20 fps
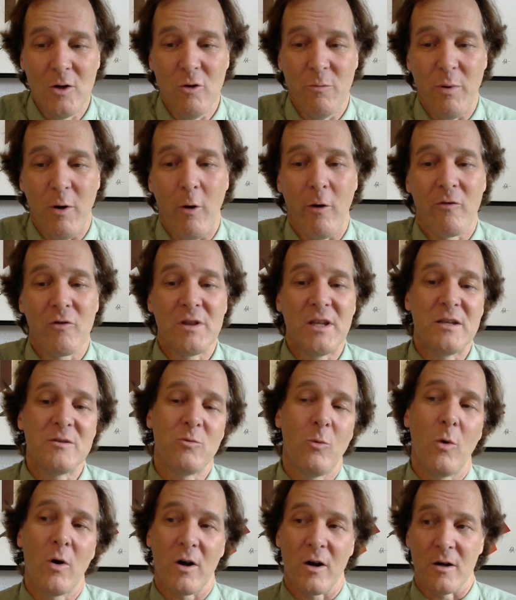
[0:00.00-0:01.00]
loop over
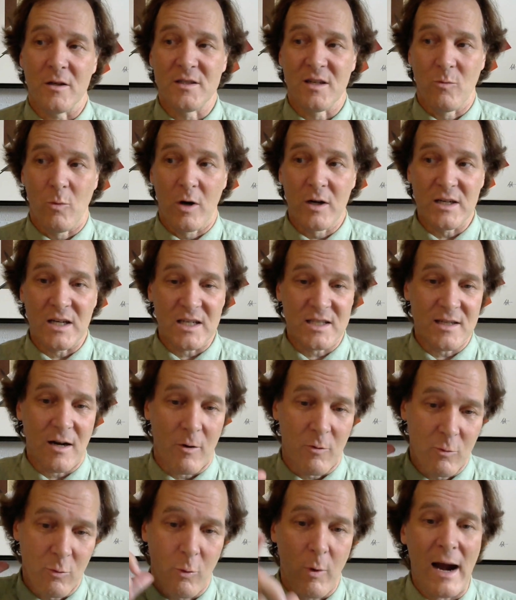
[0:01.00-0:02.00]
these words, and we're going to
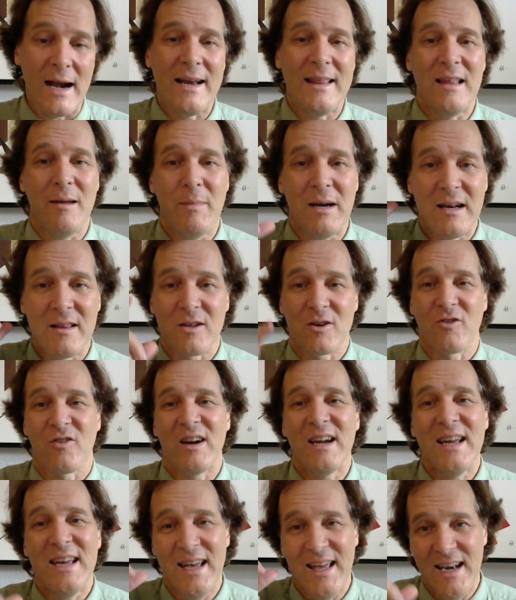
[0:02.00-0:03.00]
start writing them into the
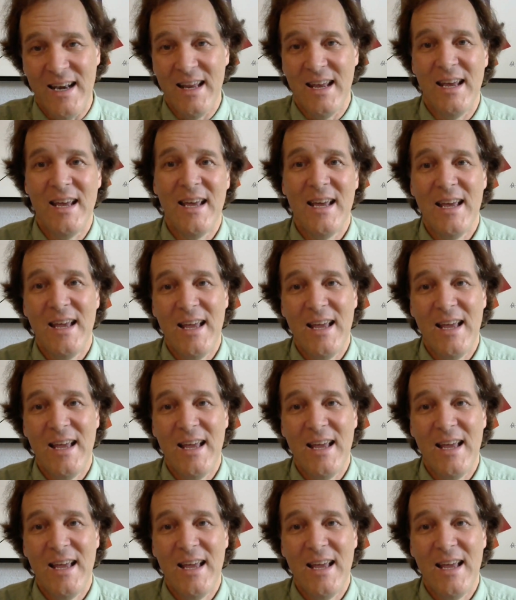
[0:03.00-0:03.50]
grid.